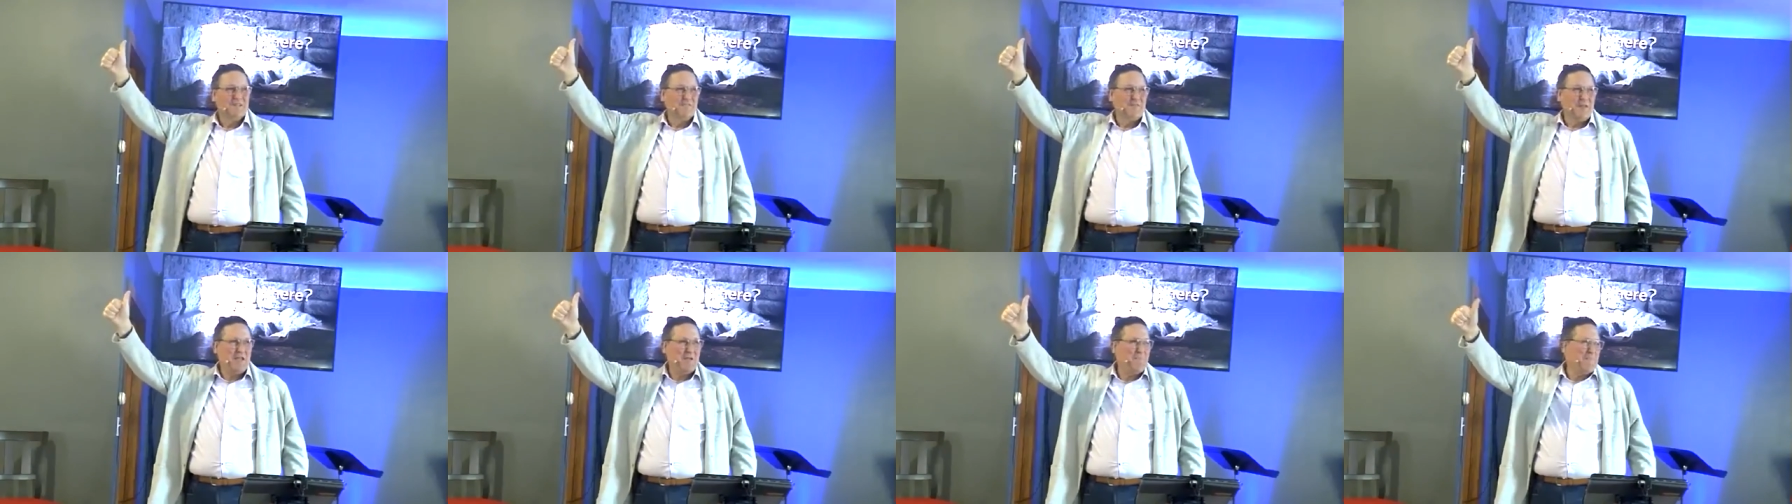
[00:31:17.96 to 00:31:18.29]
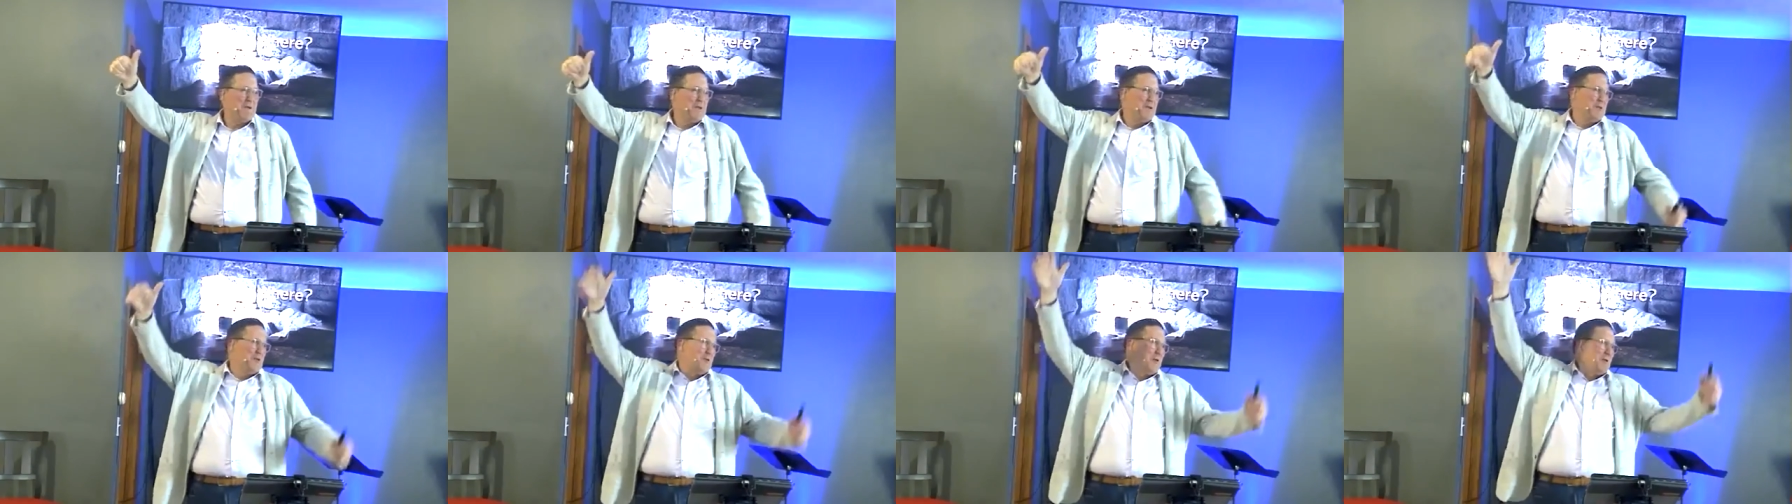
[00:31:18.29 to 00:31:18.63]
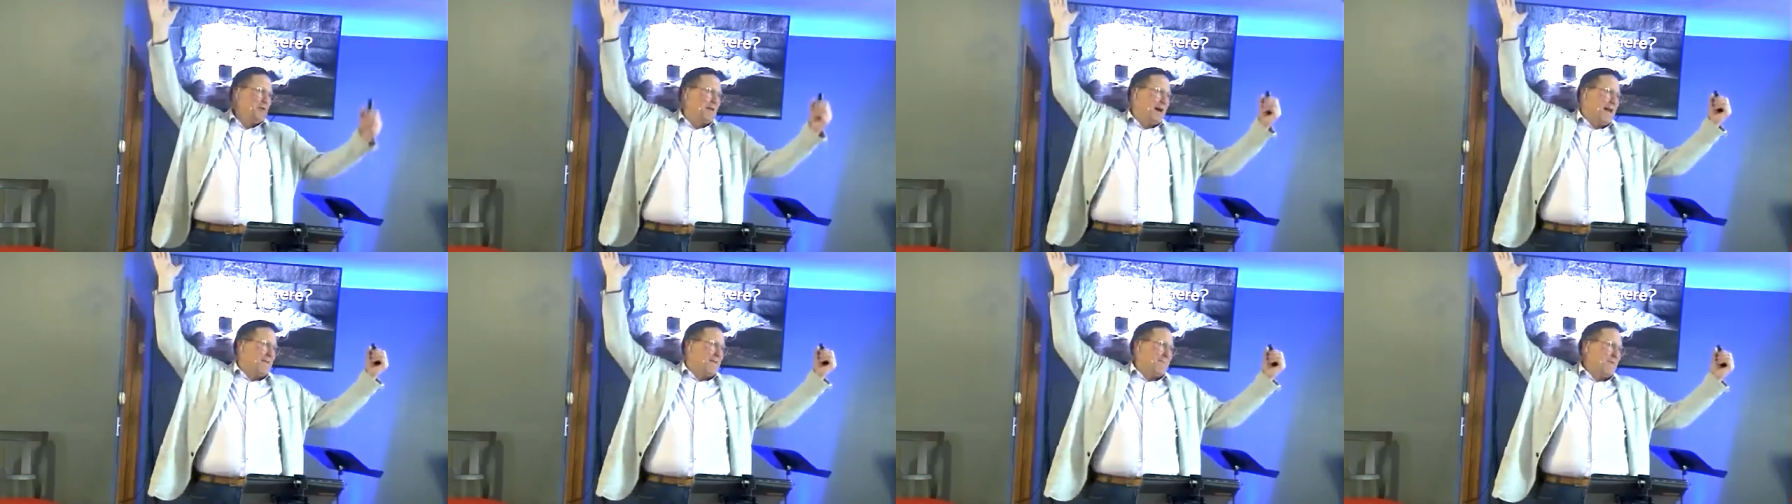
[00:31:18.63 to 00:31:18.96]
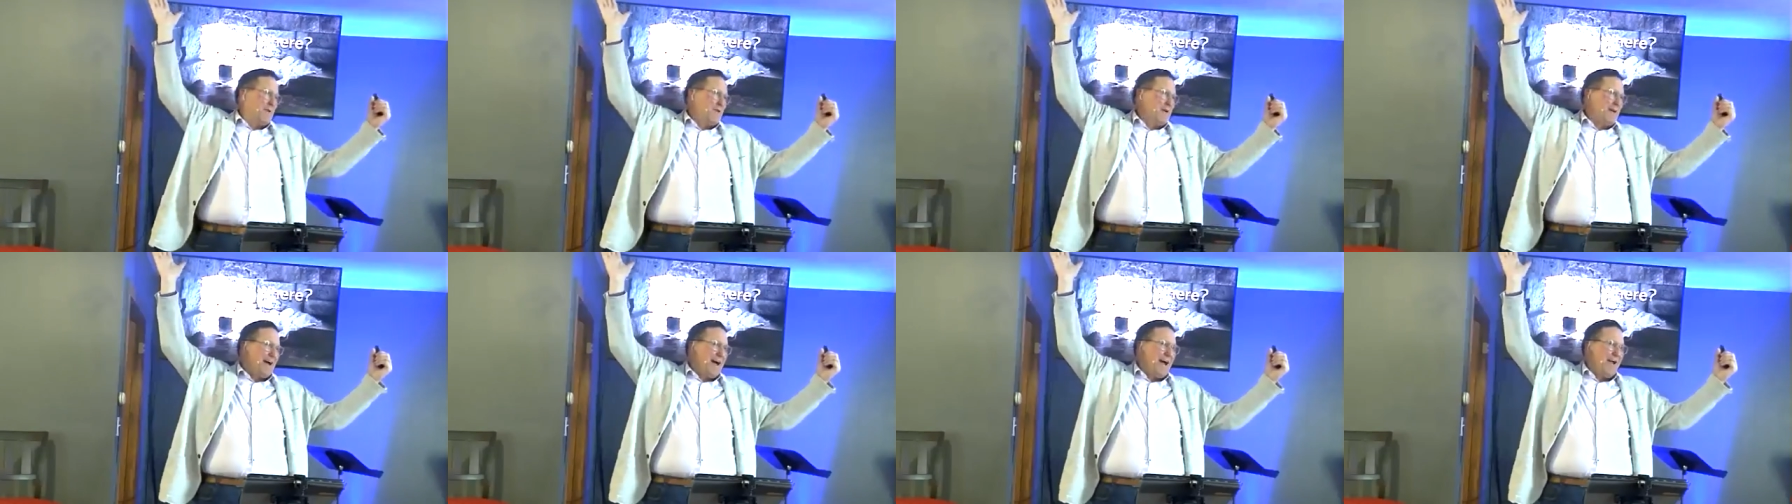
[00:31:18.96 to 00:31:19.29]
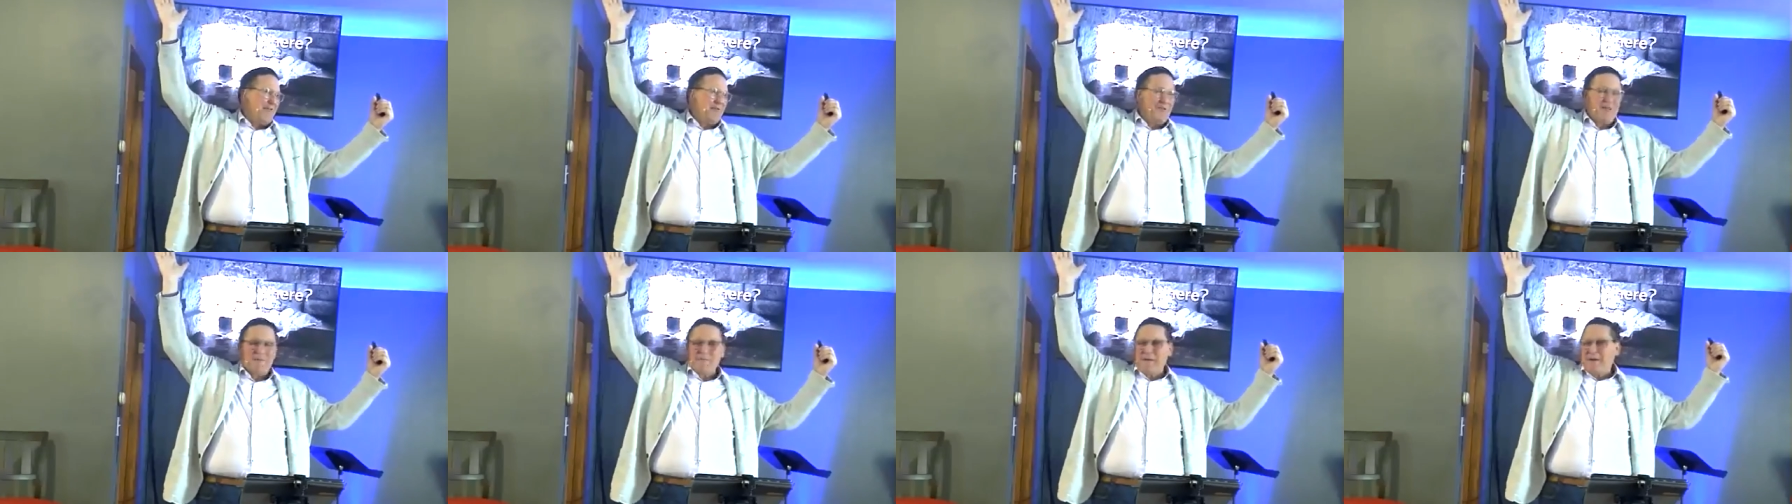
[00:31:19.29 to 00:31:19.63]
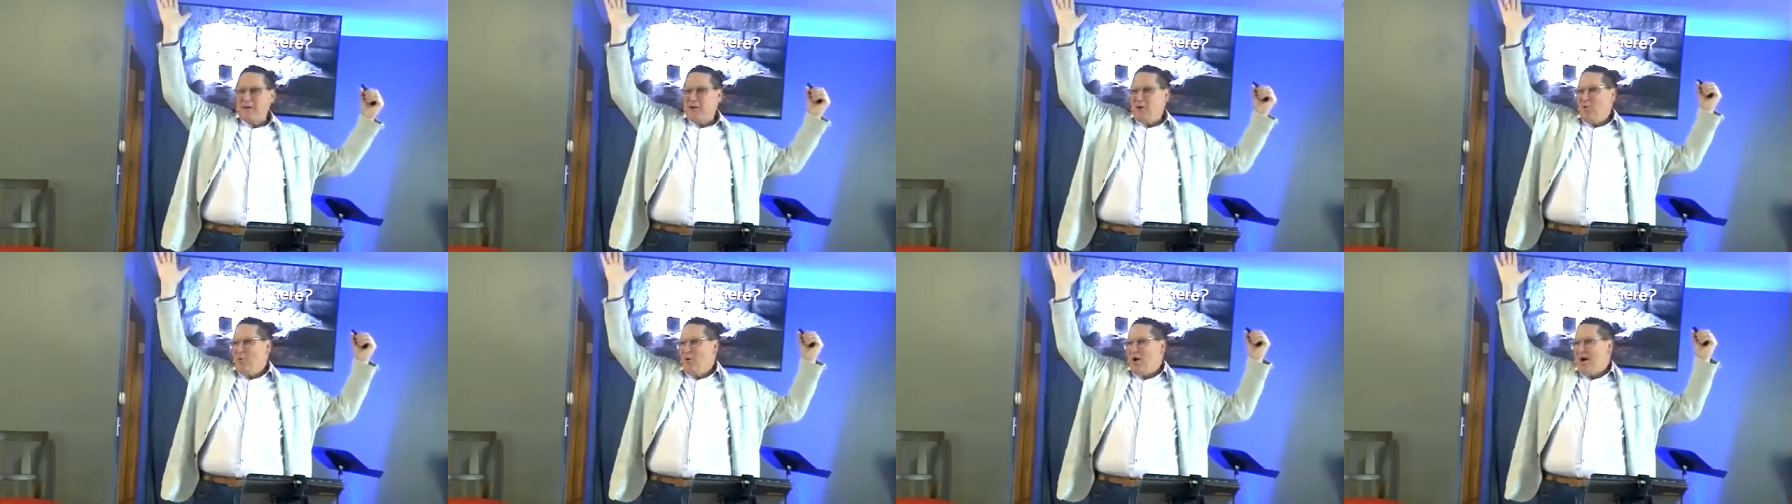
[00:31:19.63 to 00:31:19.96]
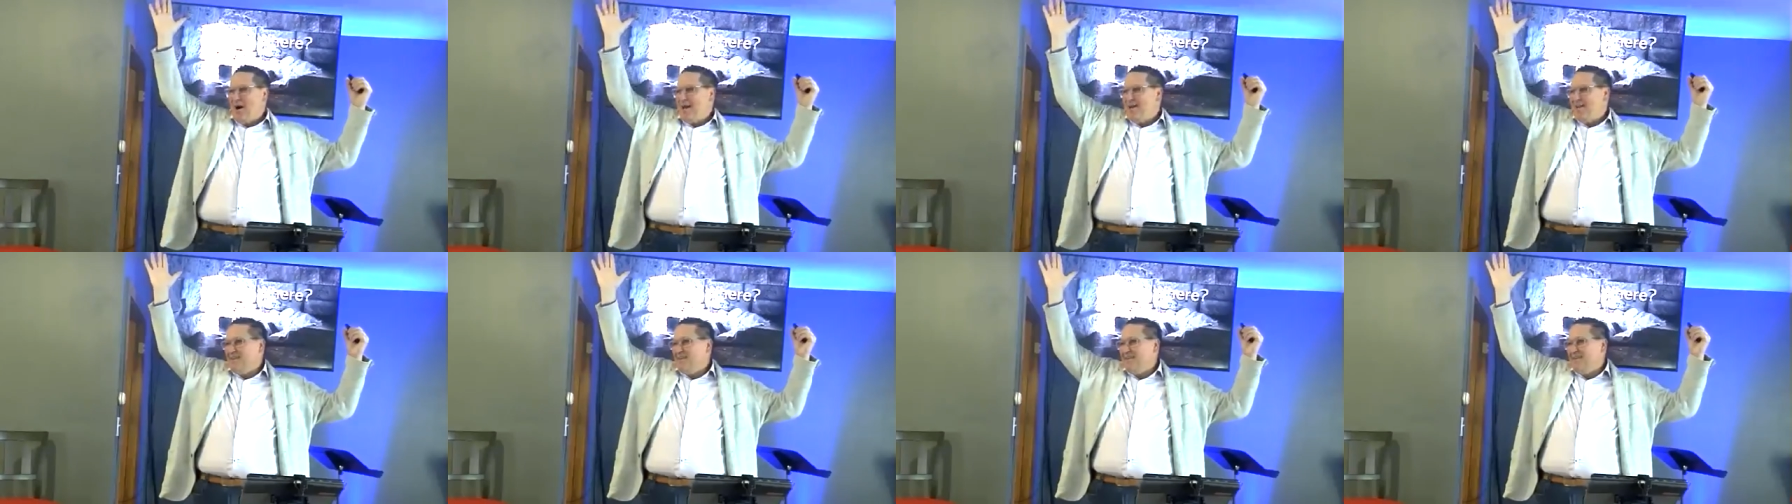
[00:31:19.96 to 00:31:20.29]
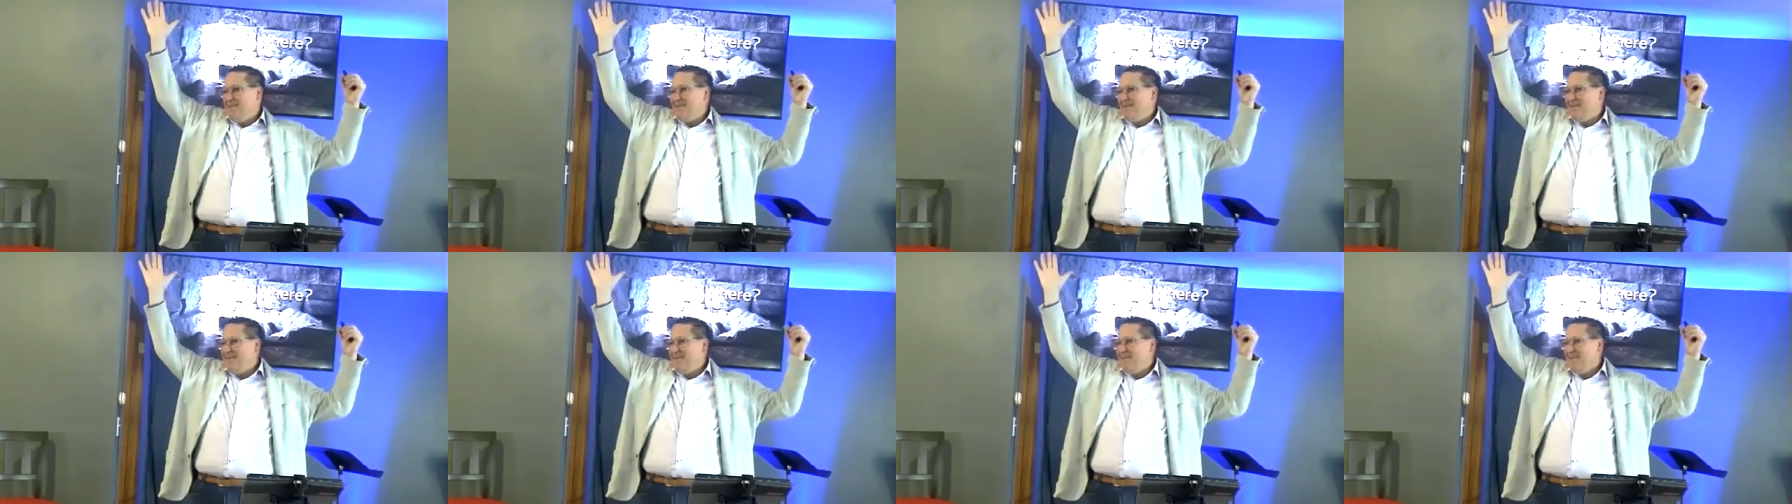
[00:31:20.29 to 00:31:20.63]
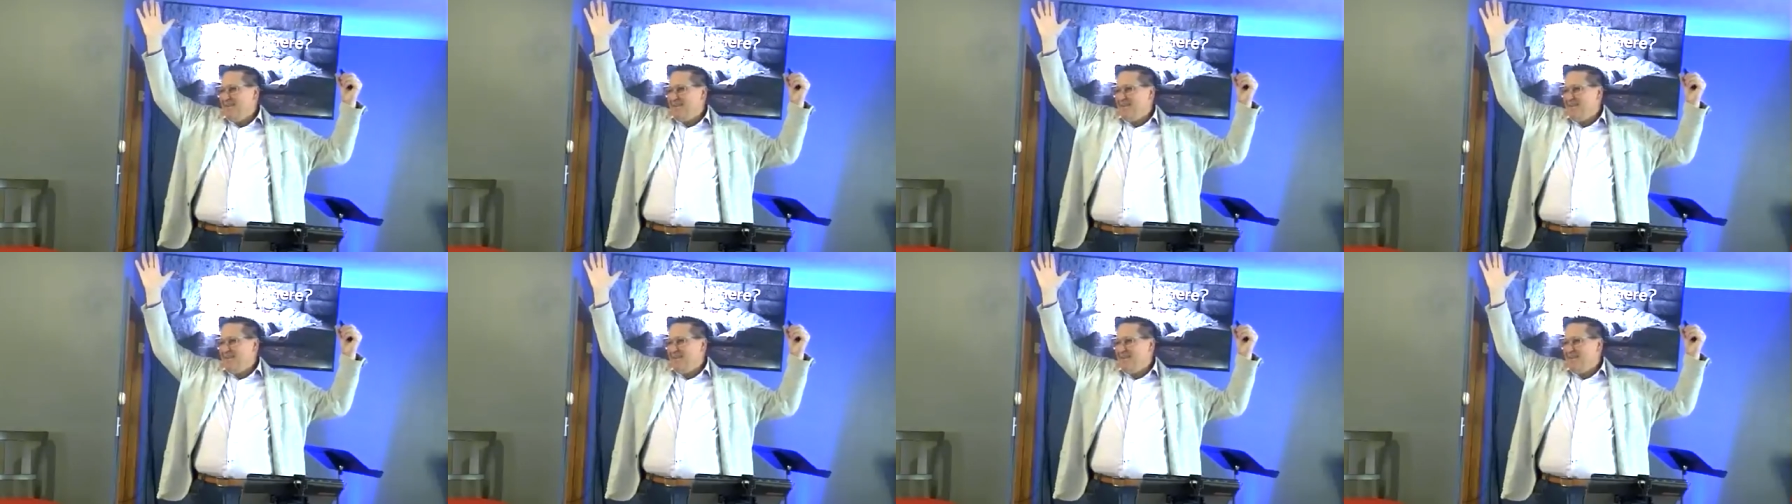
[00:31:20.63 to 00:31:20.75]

They may know a lot about God or they may know what?